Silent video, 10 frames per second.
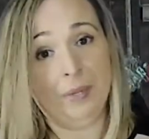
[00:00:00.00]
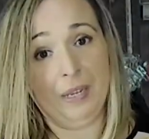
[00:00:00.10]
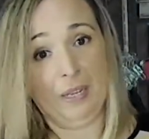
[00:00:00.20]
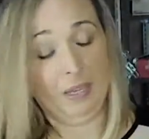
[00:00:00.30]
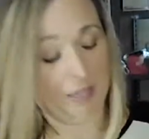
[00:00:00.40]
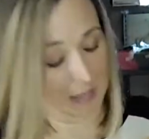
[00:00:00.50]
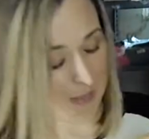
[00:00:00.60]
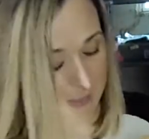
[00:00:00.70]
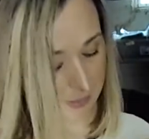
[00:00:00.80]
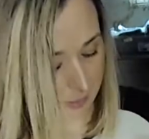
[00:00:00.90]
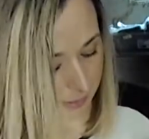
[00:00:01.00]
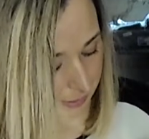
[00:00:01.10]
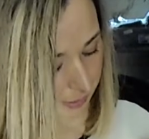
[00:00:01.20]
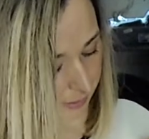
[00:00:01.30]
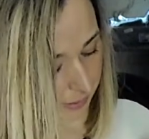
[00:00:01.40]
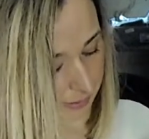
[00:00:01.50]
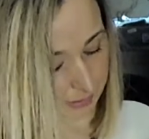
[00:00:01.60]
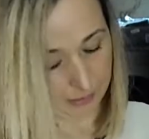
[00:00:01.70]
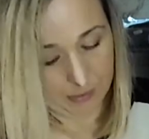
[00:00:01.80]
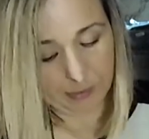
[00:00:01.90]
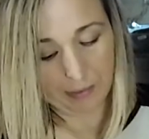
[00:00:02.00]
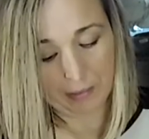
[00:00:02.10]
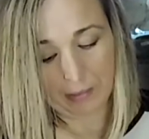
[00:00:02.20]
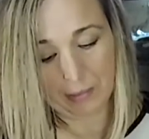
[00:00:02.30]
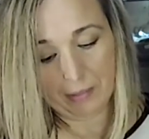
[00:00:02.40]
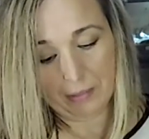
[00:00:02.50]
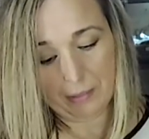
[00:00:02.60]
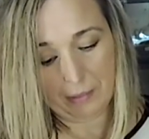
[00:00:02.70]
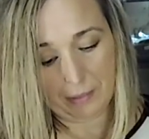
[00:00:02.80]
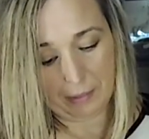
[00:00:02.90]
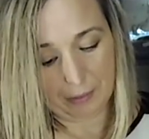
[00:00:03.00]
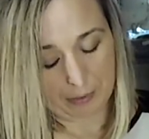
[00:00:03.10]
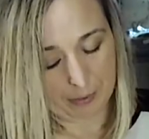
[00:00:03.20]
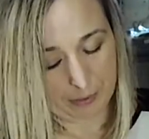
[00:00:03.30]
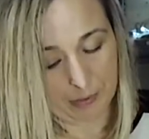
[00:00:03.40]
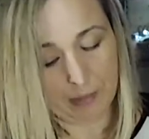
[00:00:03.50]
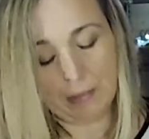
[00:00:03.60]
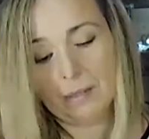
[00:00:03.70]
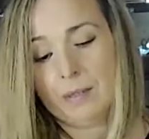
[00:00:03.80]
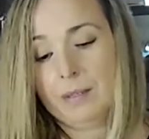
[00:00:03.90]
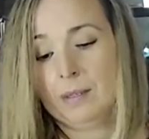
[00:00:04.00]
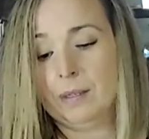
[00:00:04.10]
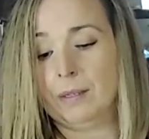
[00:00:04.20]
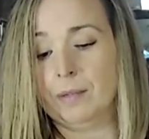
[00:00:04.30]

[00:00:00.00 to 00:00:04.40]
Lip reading: bigger, and yeah, I think that's a, I don't know, we'll see, $40, $50.